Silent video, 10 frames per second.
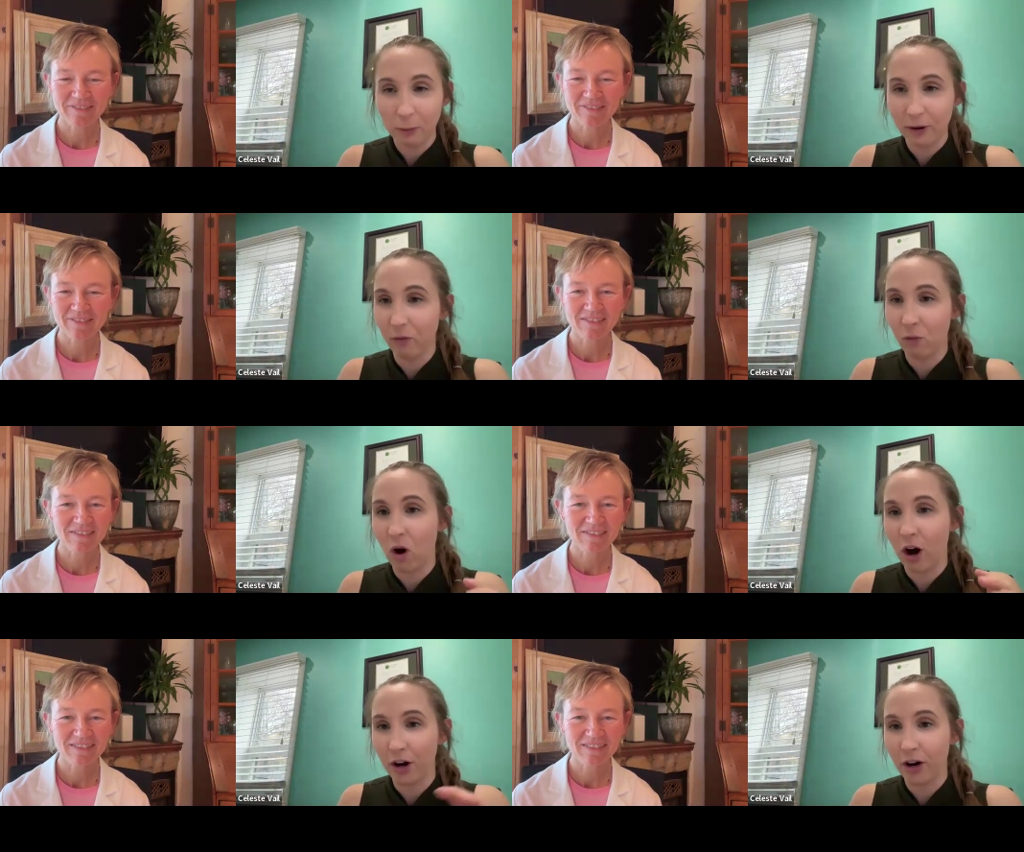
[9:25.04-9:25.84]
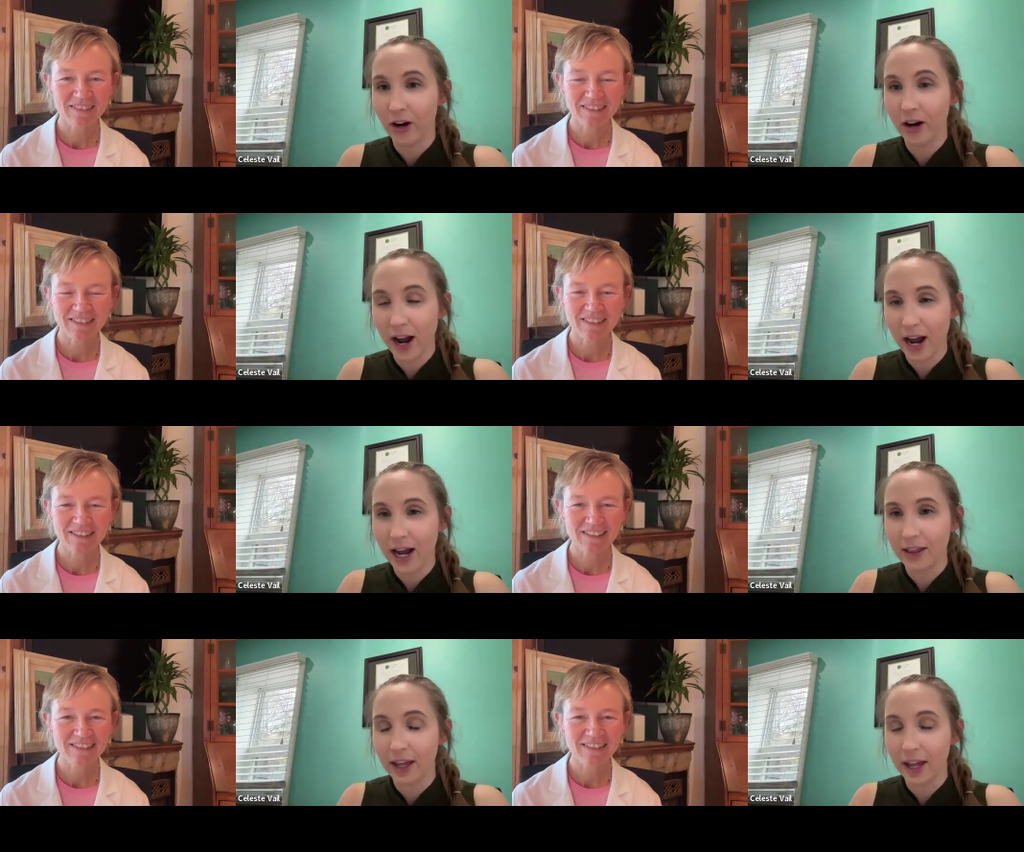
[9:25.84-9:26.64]
Speaker 1: a little bit of water,
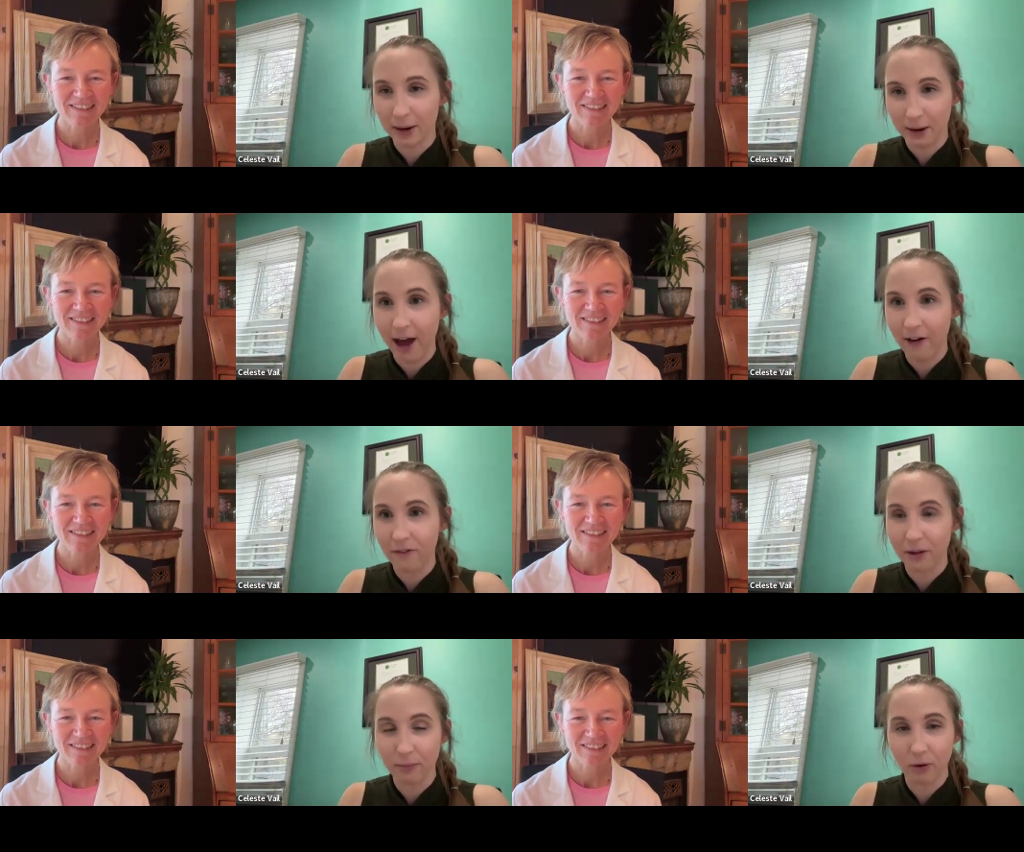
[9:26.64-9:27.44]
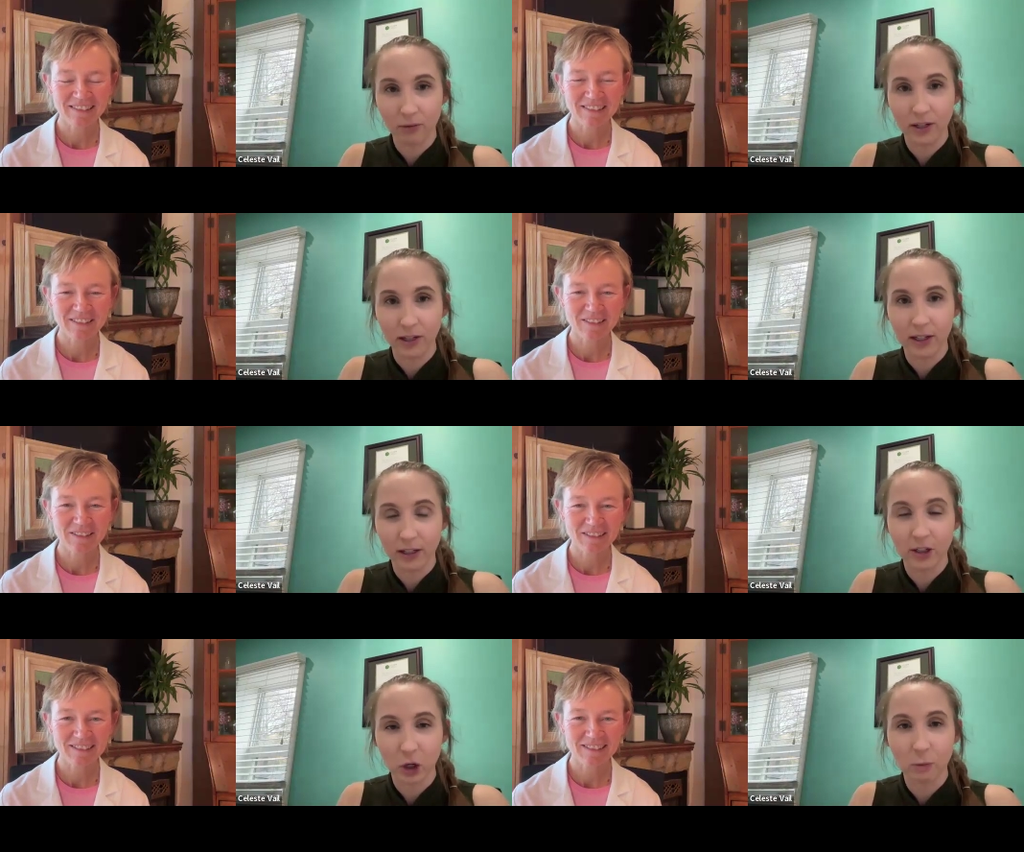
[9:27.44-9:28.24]
and then I have the protein,
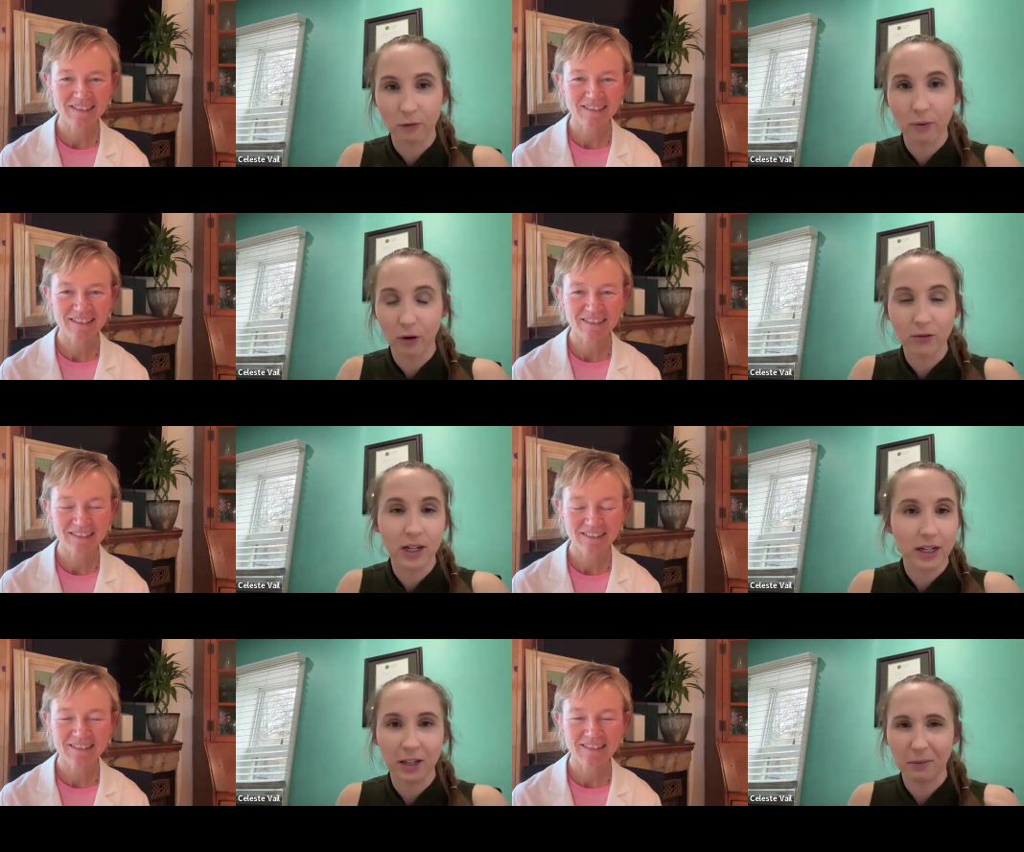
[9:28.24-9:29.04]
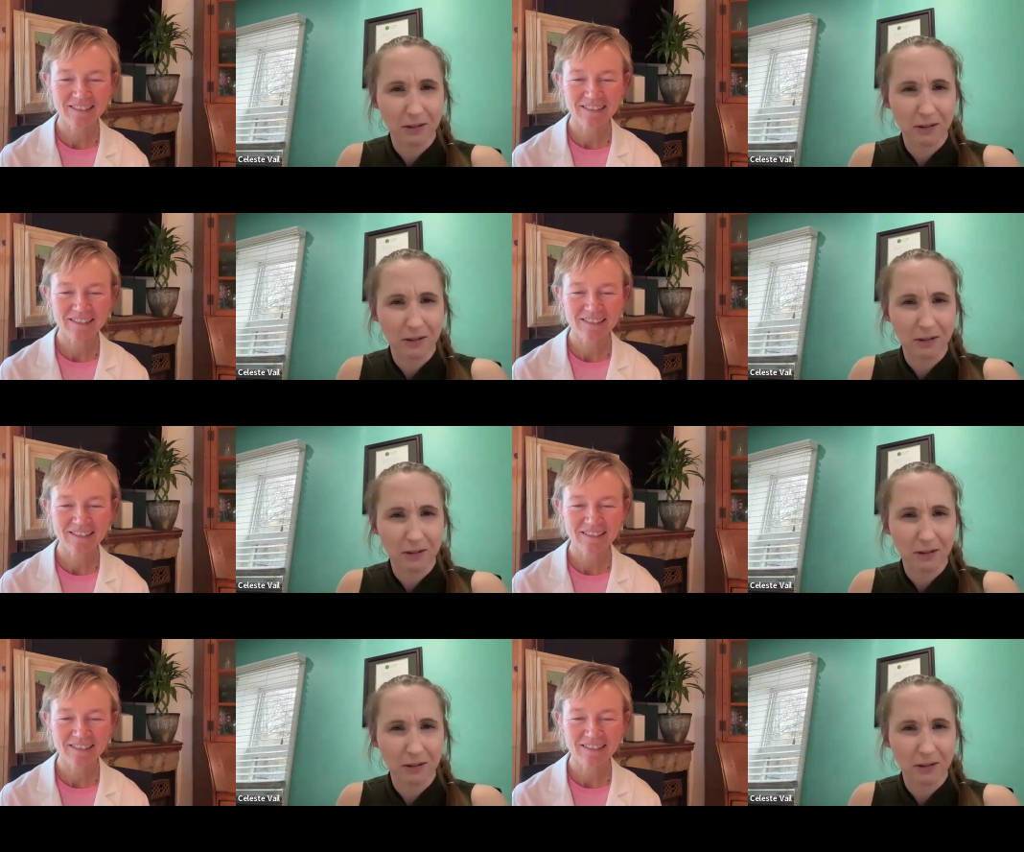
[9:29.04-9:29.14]
like the scoop of protein.